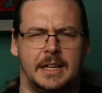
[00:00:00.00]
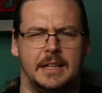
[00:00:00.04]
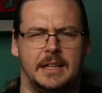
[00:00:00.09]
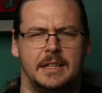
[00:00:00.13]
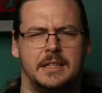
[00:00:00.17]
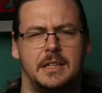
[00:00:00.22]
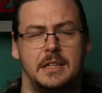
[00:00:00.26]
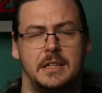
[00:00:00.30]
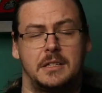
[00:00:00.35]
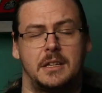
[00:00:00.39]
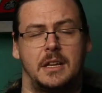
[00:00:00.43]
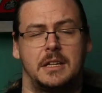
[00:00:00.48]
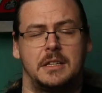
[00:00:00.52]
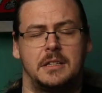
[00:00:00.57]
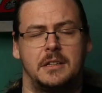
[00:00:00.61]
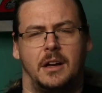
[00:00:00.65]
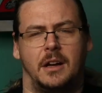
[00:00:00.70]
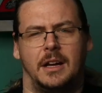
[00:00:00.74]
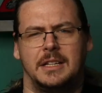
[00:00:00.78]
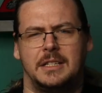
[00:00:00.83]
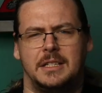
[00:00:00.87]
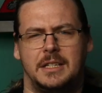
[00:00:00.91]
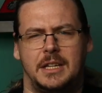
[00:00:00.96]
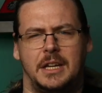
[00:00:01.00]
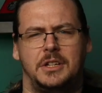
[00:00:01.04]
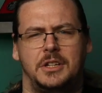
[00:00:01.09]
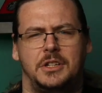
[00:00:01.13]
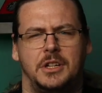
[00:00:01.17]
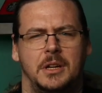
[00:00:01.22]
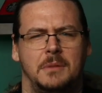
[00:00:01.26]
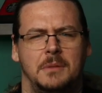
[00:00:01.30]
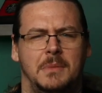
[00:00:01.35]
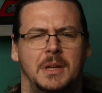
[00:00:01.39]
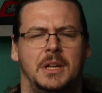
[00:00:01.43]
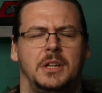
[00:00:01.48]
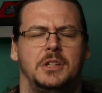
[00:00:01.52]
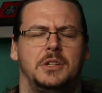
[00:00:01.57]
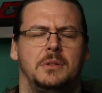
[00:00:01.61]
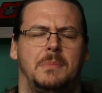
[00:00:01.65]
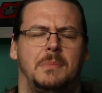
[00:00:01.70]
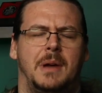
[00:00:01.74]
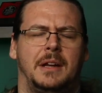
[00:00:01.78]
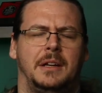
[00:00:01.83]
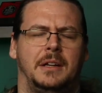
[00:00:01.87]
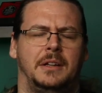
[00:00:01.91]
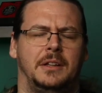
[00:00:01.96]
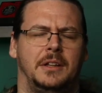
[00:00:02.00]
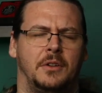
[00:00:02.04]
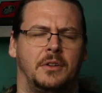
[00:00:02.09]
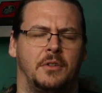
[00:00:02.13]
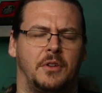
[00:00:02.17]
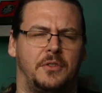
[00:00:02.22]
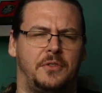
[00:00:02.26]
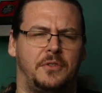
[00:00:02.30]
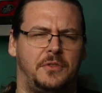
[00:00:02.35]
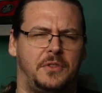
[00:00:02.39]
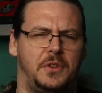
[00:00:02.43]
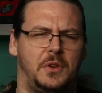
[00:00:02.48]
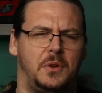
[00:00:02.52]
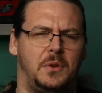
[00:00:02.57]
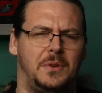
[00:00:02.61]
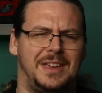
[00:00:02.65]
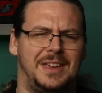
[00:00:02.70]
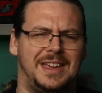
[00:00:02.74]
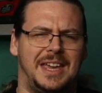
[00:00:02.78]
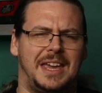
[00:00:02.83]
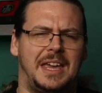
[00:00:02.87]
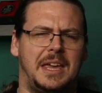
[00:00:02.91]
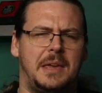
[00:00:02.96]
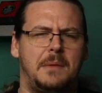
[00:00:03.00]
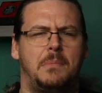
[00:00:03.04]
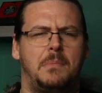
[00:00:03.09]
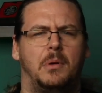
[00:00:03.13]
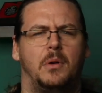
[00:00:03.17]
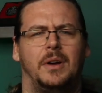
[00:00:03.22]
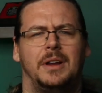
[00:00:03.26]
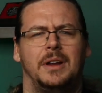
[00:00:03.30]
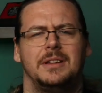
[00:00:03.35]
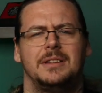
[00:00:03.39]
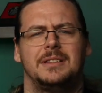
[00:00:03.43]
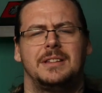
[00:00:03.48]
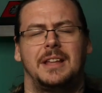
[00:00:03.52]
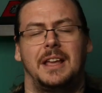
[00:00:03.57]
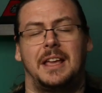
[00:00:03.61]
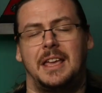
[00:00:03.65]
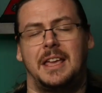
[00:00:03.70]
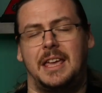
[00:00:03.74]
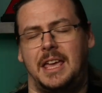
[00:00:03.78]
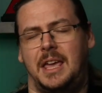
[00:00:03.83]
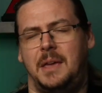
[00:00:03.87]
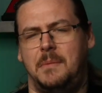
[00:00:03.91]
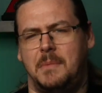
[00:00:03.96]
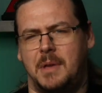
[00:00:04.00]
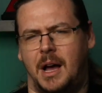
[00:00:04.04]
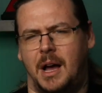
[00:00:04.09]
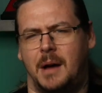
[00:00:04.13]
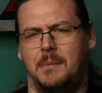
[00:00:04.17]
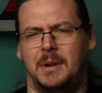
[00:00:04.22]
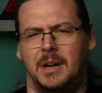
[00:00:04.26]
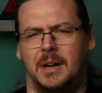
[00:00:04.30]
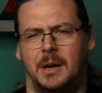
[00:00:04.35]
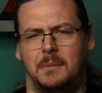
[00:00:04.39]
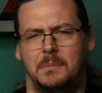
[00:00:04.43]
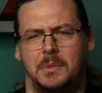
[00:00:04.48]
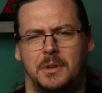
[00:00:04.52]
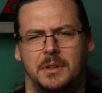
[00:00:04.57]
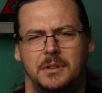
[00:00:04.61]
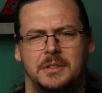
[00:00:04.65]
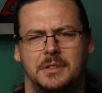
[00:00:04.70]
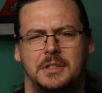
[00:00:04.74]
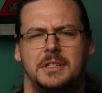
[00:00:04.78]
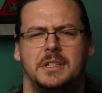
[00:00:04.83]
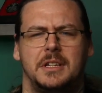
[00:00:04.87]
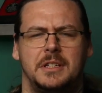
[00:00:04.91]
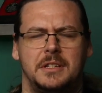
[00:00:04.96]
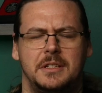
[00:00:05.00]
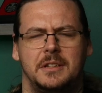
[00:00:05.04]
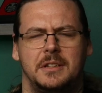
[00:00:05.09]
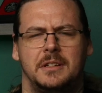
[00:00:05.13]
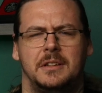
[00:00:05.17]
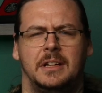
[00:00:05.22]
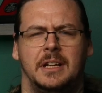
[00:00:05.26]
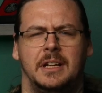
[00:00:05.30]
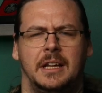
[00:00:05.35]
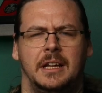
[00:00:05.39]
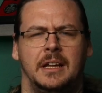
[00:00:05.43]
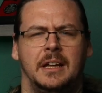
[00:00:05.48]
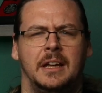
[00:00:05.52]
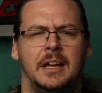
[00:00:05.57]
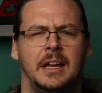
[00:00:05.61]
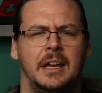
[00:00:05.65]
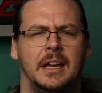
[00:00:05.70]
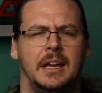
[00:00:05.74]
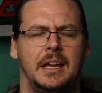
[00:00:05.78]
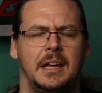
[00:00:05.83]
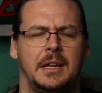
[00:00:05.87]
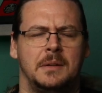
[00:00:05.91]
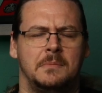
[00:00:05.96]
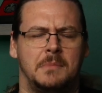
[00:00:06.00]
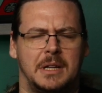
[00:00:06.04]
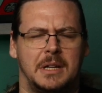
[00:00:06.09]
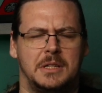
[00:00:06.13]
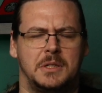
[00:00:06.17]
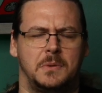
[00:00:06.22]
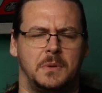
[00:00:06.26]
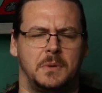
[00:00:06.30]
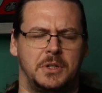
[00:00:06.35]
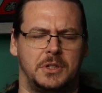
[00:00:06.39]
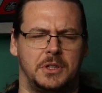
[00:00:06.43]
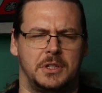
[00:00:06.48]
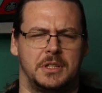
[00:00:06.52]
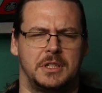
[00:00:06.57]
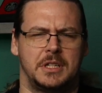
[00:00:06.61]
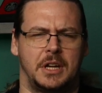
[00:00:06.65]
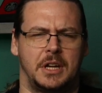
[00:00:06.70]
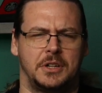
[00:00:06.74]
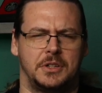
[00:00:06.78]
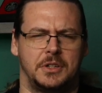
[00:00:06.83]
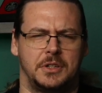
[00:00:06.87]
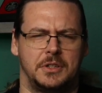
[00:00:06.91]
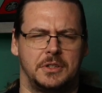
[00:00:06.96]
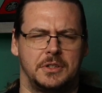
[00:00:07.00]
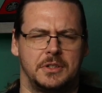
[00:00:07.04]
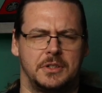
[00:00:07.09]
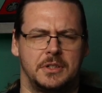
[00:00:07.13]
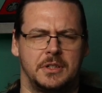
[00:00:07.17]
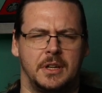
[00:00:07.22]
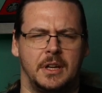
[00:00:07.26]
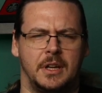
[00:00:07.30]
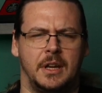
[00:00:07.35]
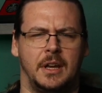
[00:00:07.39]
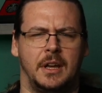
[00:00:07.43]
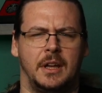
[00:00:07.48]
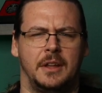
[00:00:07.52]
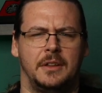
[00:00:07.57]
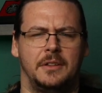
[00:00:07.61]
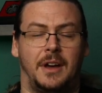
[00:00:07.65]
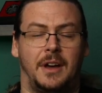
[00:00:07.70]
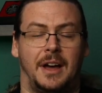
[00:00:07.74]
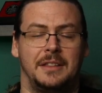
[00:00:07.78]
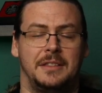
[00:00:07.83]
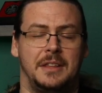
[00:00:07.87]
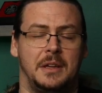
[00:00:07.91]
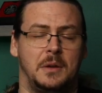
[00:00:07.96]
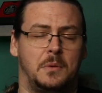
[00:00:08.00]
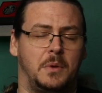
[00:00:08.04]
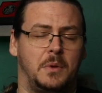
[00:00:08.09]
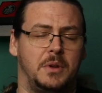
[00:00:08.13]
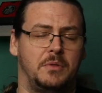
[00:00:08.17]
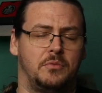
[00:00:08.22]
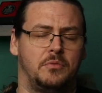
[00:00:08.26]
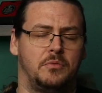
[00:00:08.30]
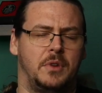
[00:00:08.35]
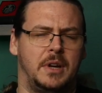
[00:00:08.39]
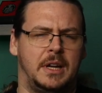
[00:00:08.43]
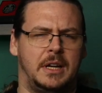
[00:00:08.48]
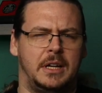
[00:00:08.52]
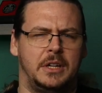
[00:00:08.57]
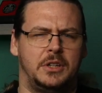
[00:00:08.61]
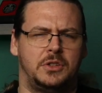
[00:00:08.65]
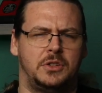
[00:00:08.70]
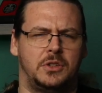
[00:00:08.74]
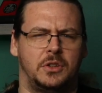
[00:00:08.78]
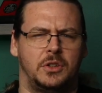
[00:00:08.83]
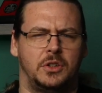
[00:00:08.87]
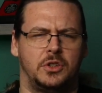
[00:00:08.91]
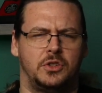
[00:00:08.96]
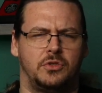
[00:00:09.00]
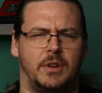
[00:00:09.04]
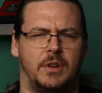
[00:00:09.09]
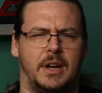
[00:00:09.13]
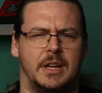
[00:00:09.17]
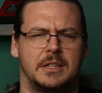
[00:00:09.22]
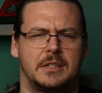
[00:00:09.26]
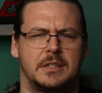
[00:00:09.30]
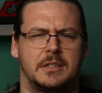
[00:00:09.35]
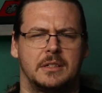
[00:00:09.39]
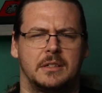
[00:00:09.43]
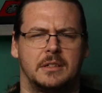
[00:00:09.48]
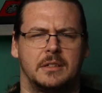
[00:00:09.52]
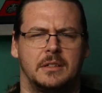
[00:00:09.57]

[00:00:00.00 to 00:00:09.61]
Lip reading: Since I started teaching miniature painting, there are a few key points that keep coming up consistently in my tuition sessions that I think we really should address.